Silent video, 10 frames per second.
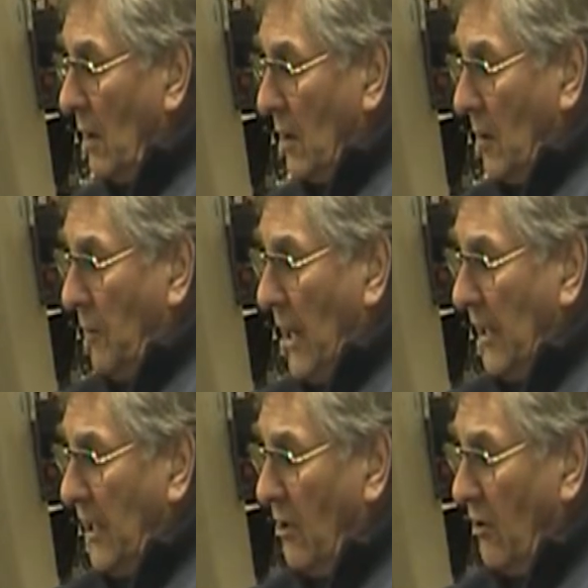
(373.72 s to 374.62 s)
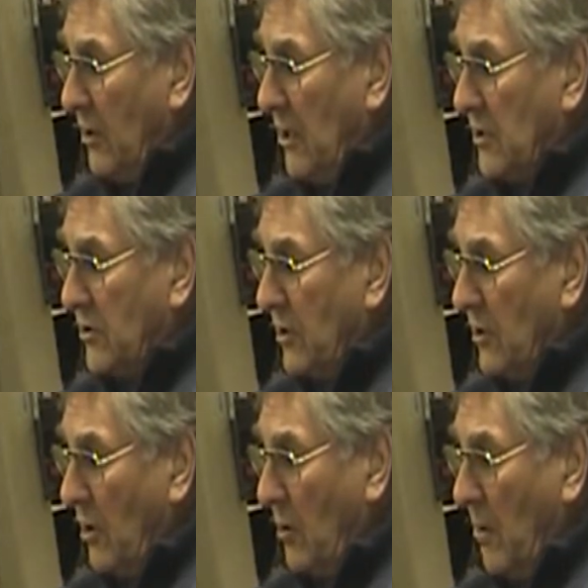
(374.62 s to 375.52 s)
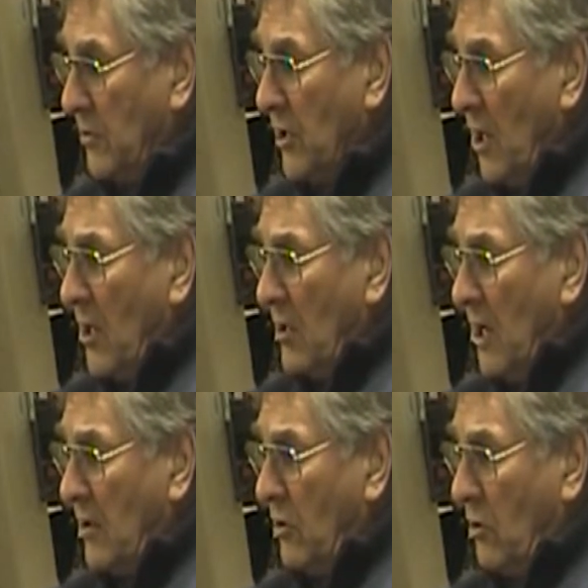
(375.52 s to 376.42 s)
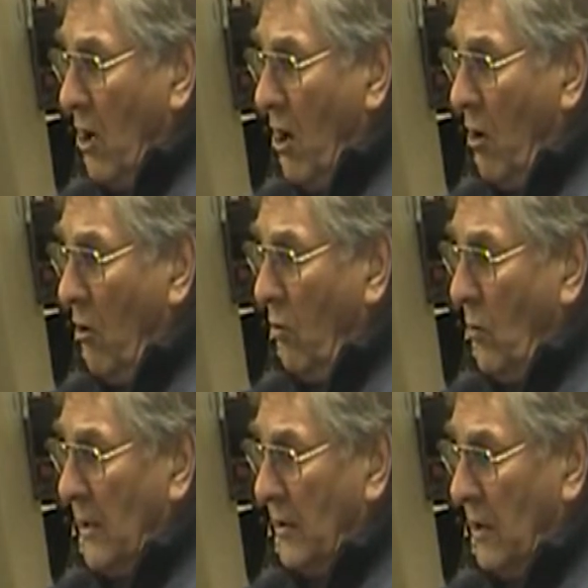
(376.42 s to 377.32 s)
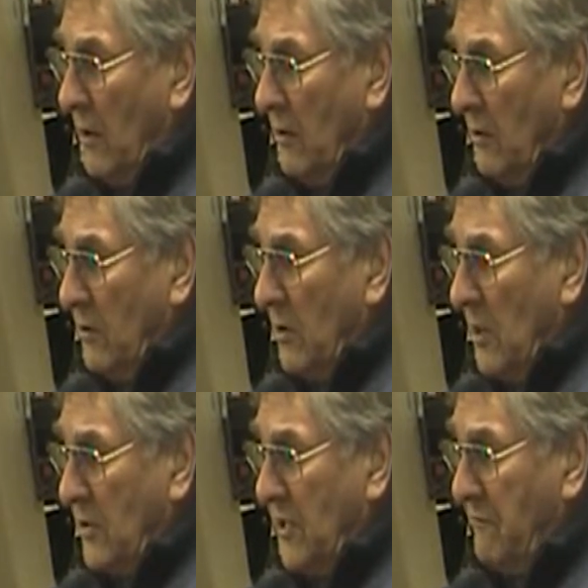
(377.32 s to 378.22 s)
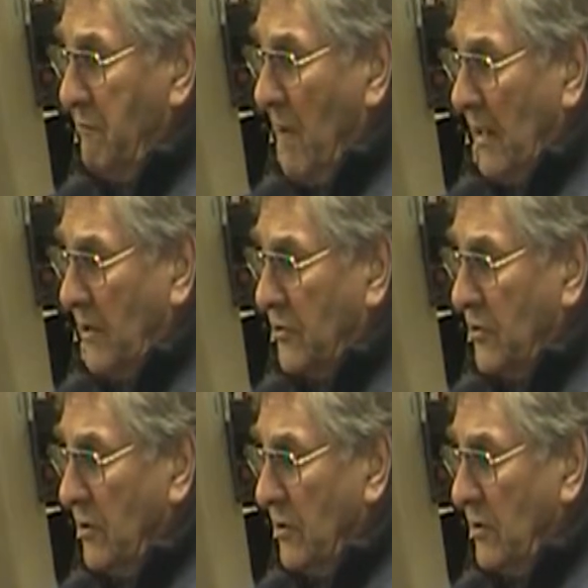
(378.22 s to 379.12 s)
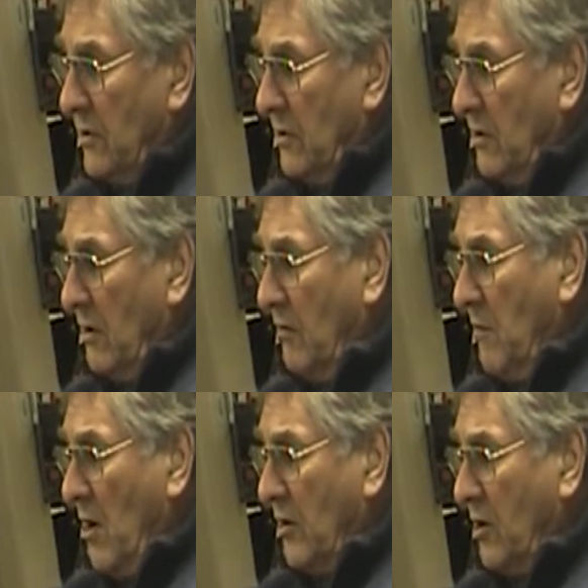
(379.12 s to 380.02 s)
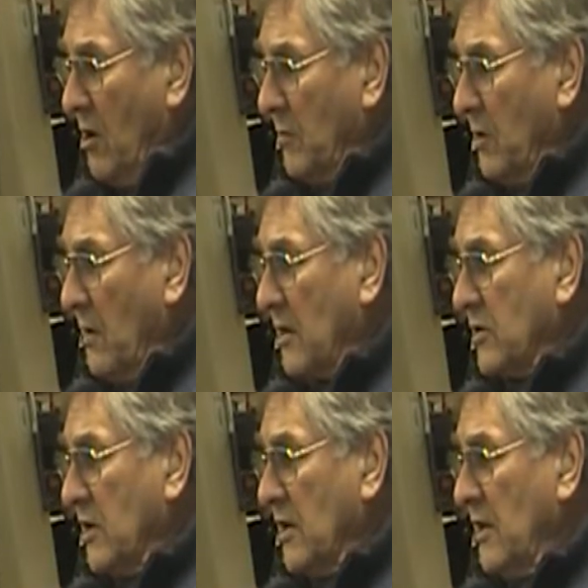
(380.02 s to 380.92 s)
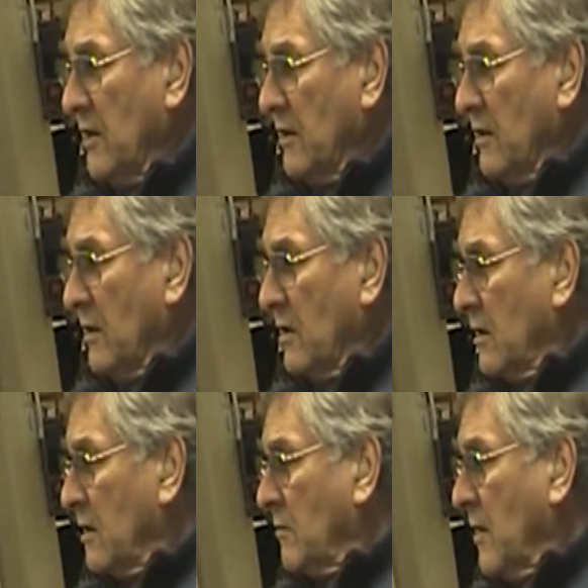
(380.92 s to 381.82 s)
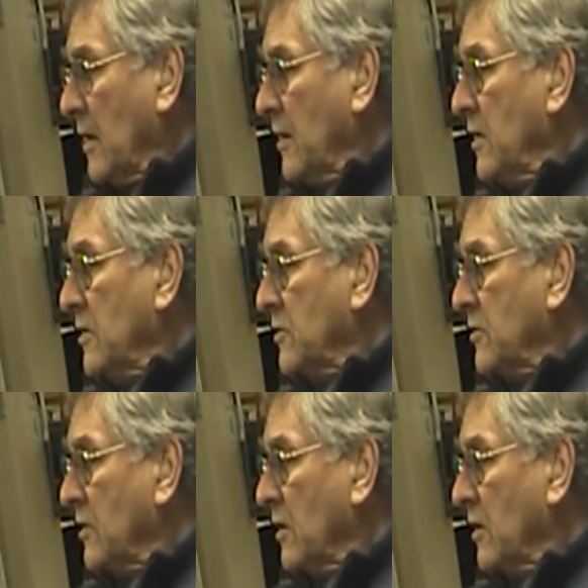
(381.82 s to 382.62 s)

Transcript: The planking on these little boats, that took a whole winter, 7 months of my time to actually make these